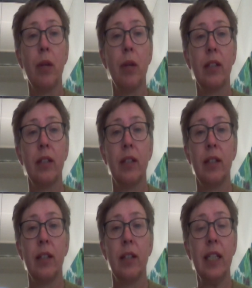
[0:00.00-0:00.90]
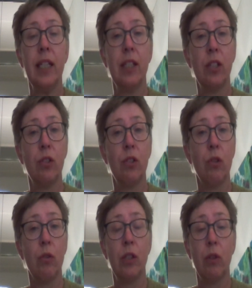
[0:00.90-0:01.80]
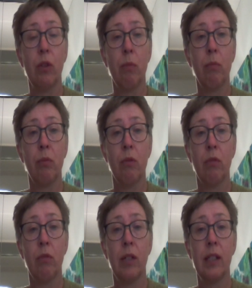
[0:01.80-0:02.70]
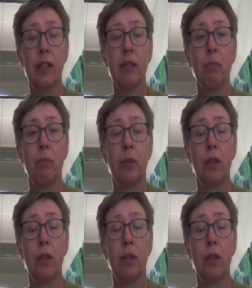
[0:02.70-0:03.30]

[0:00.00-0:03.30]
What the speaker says: But he's showing some progress